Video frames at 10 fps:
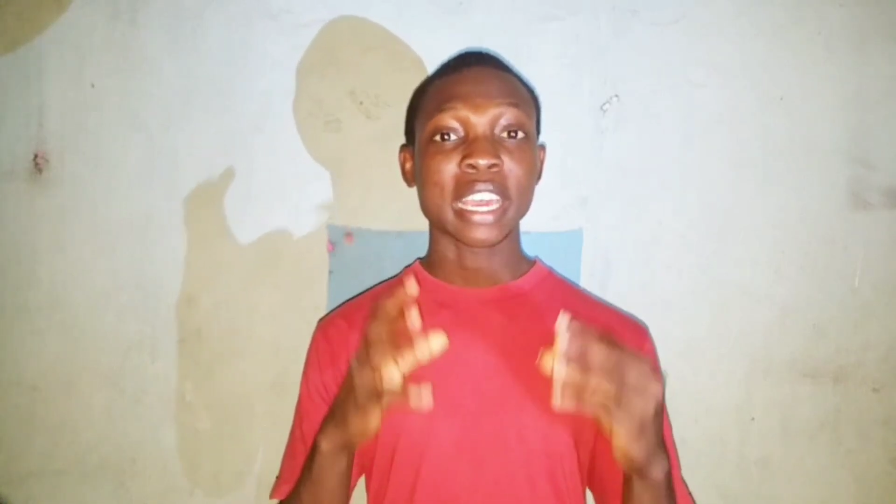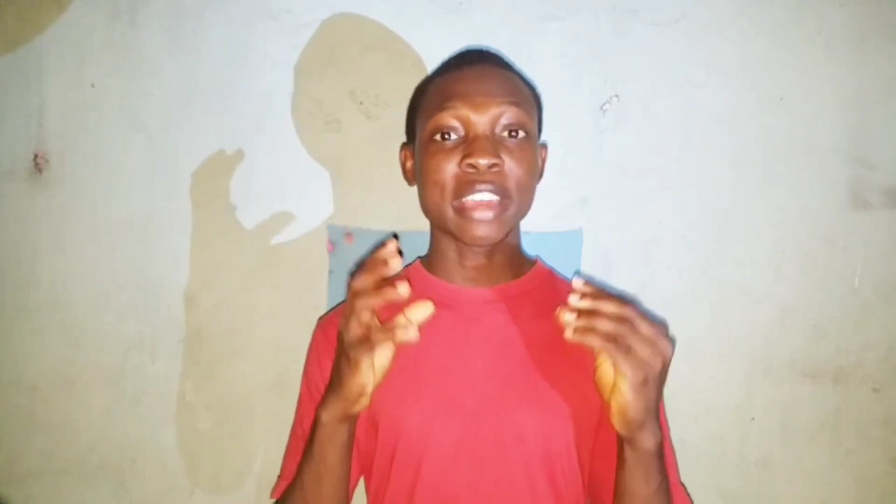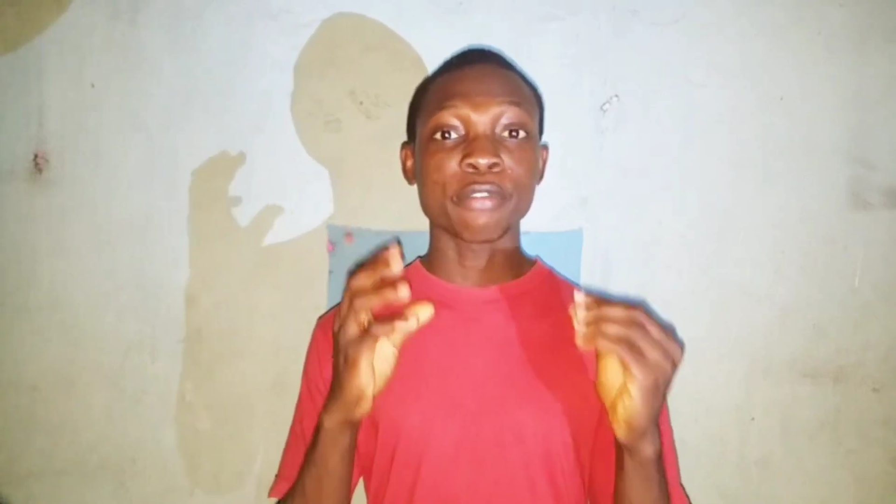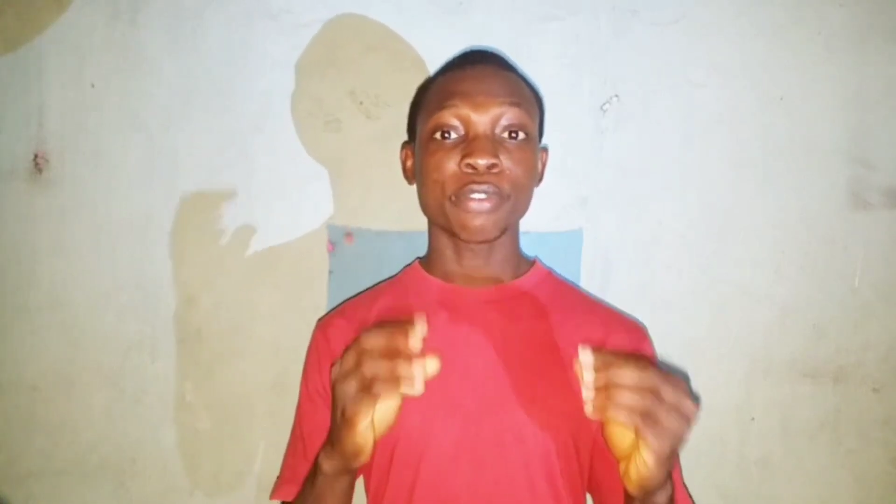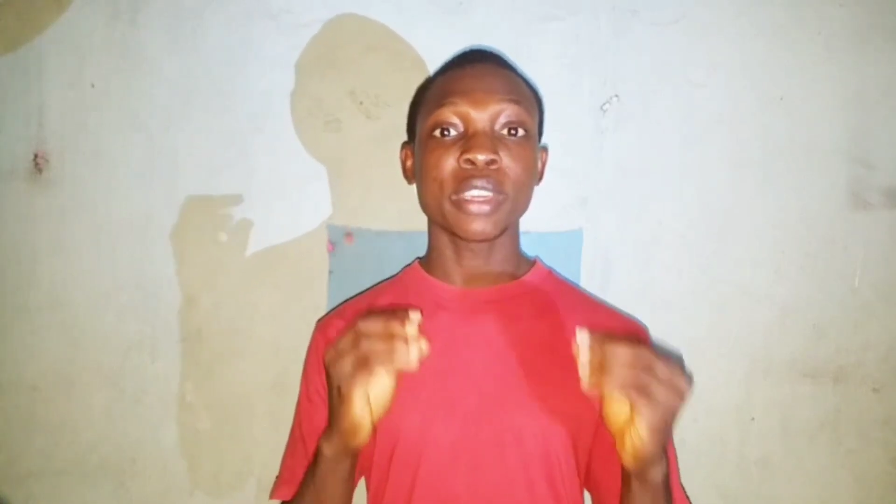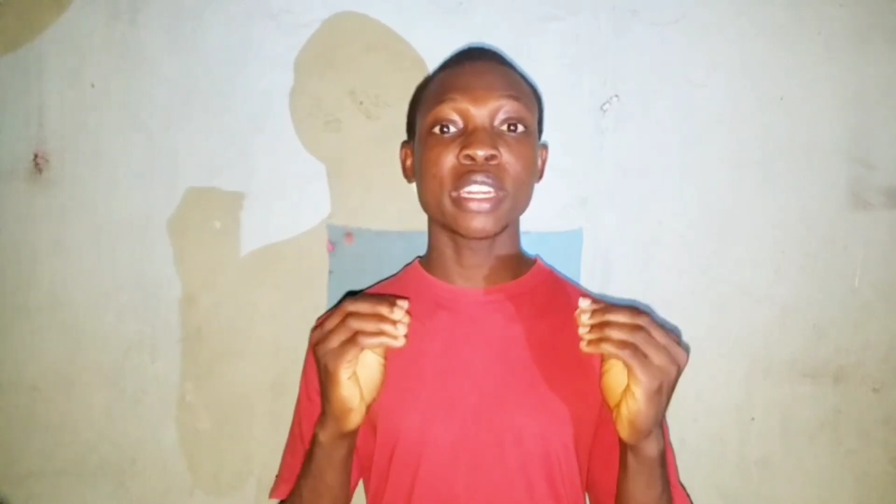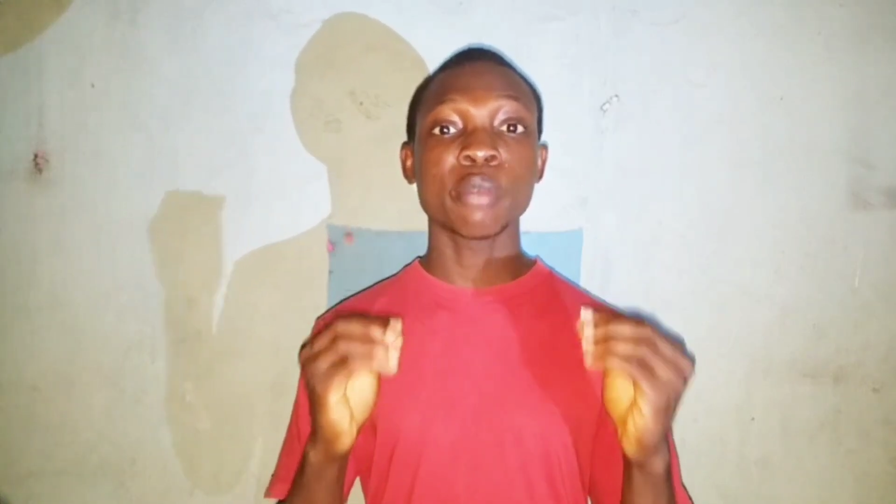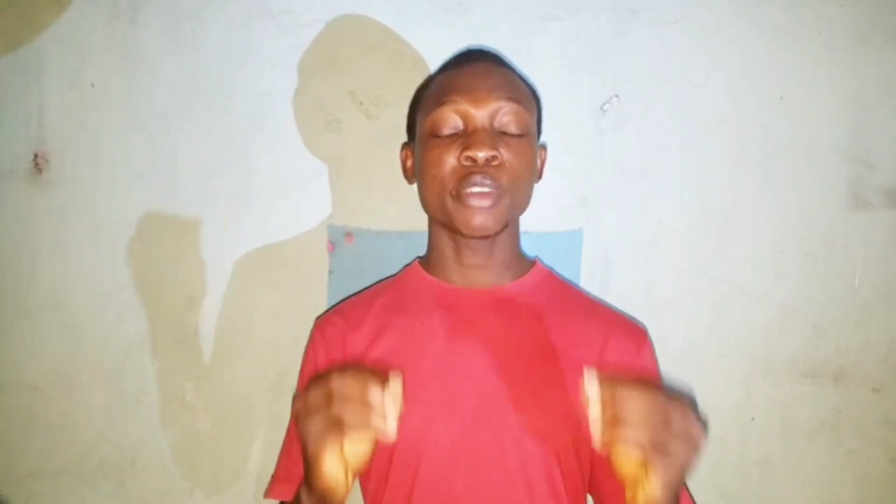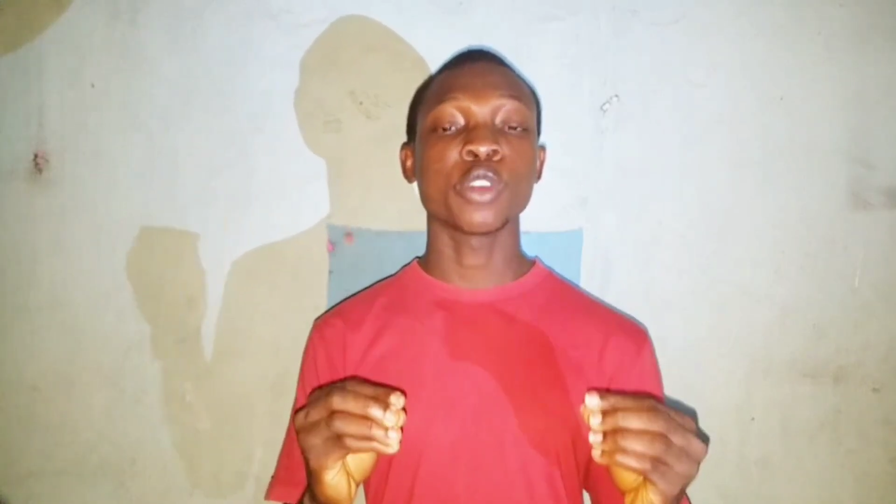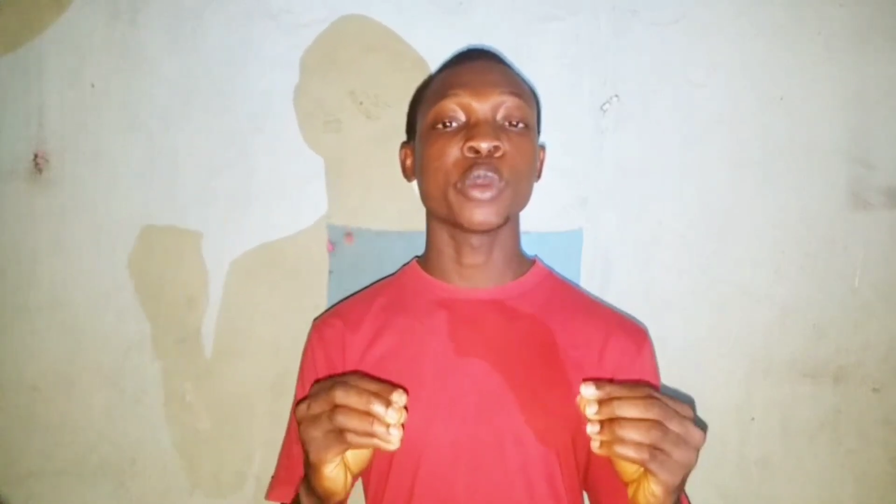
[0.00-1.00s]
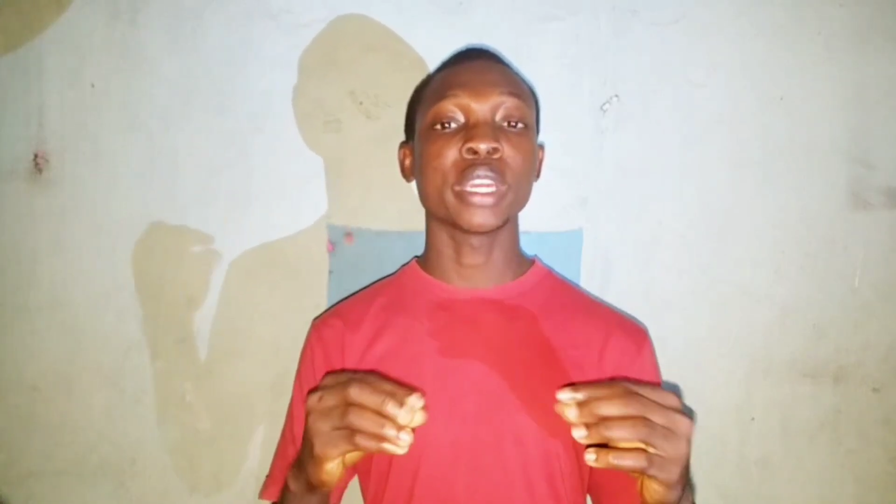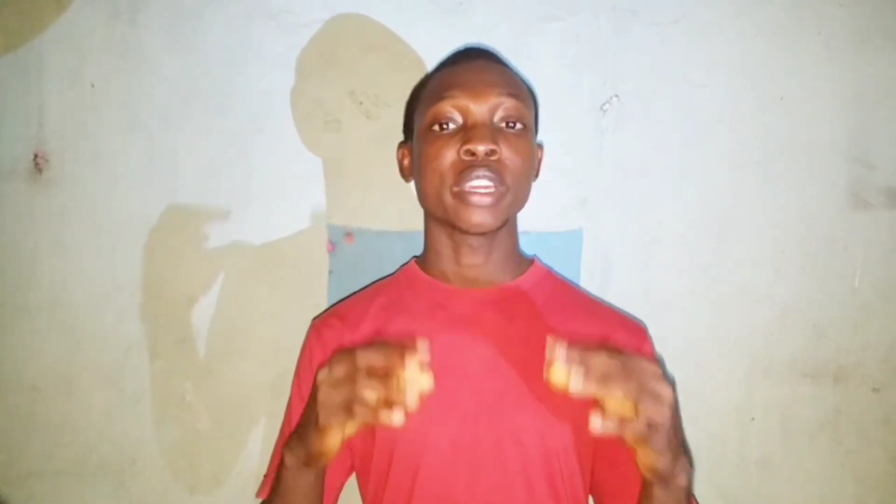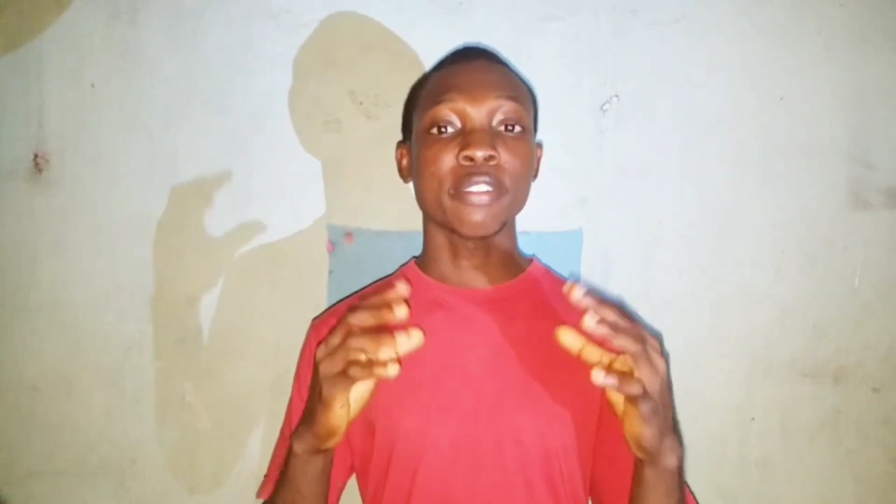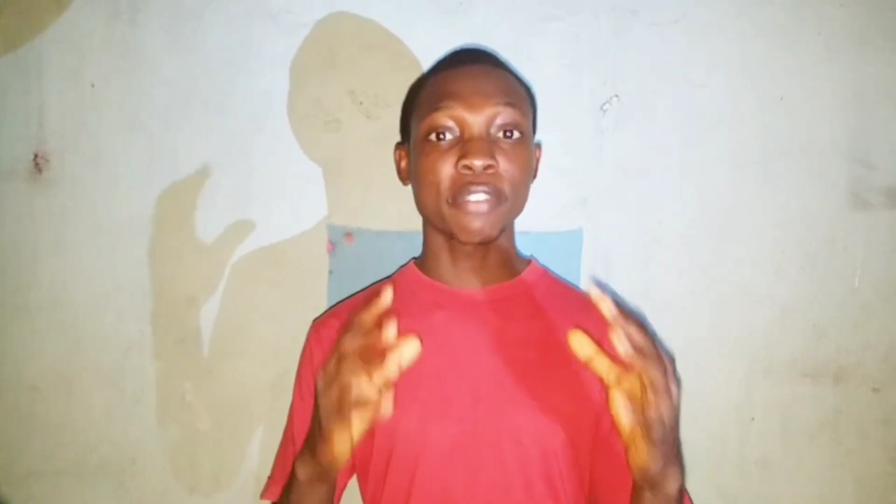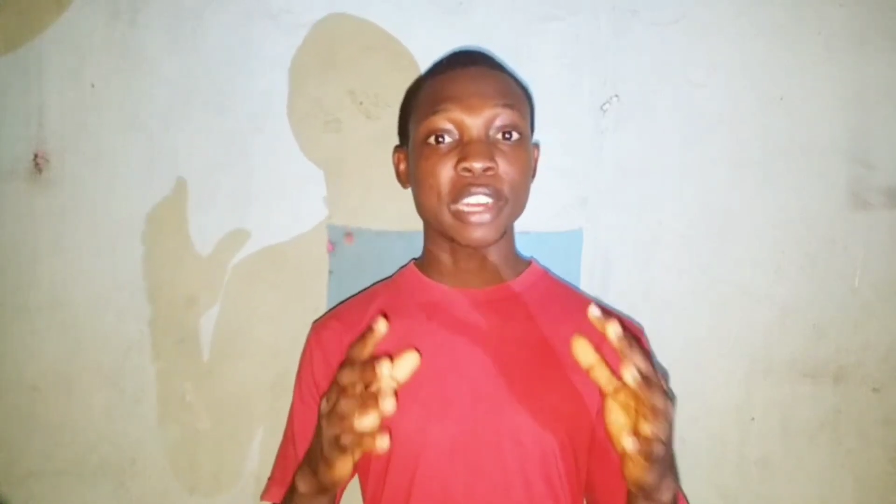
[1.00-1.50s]
and fade them away
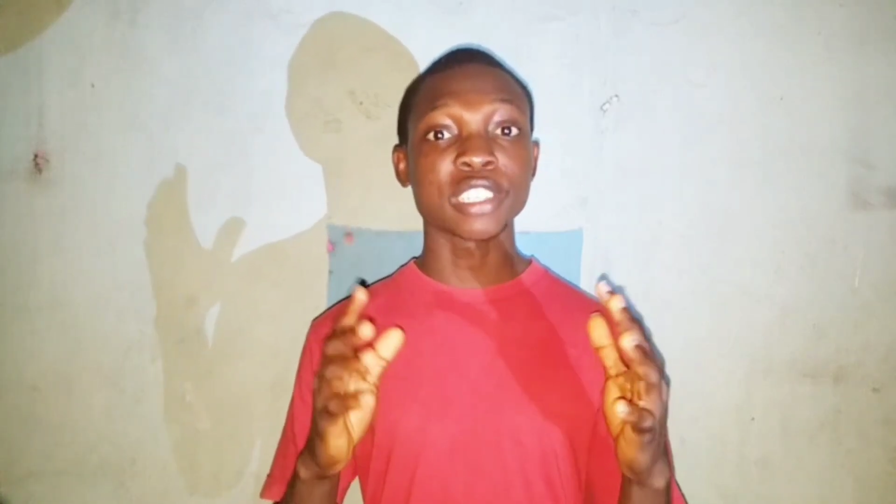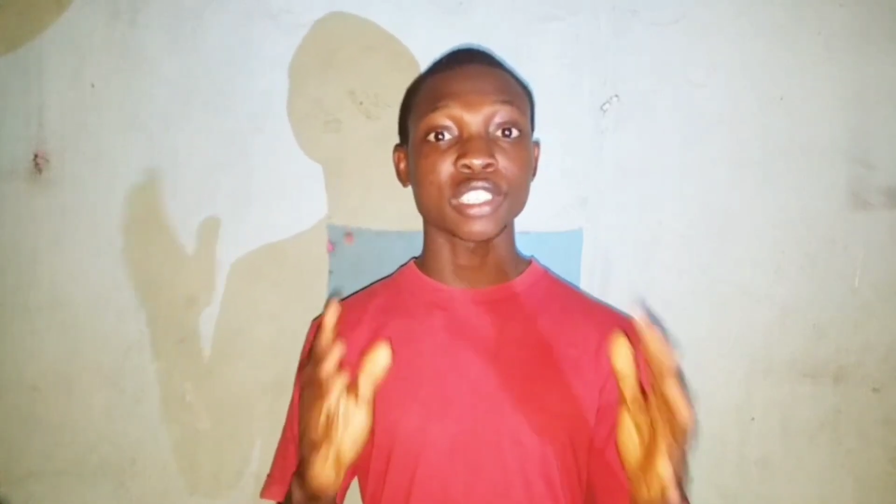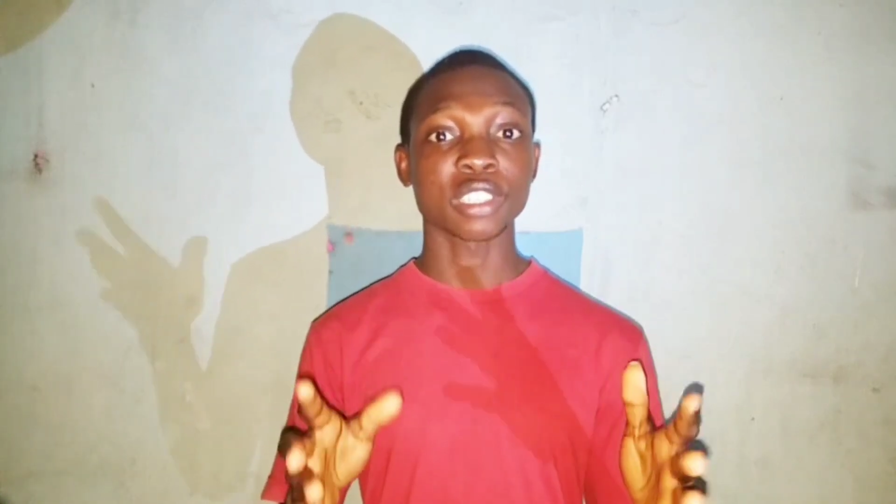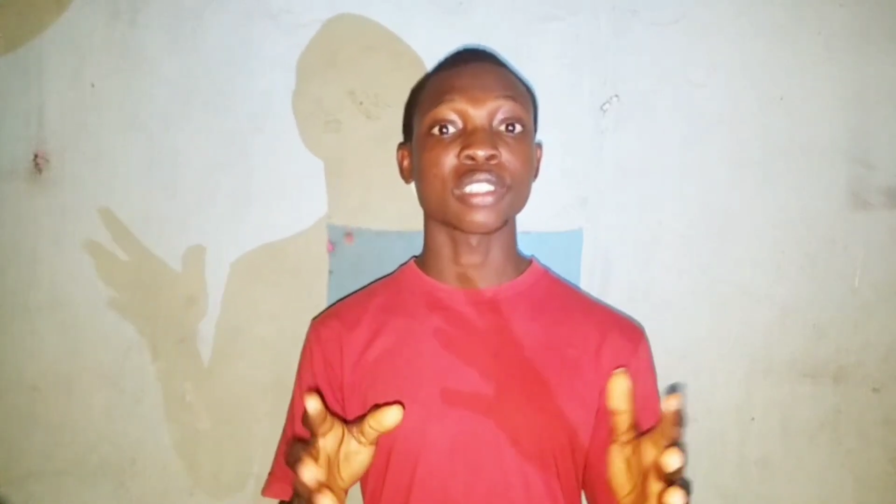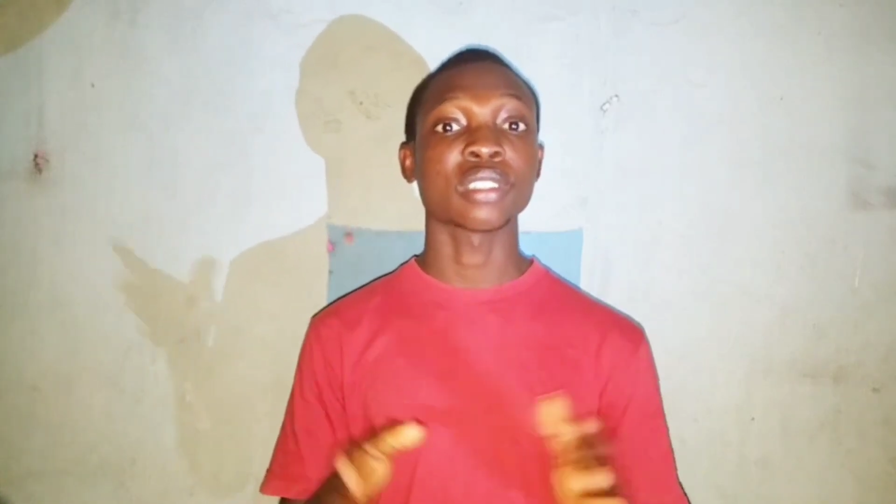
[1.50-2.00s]
faster.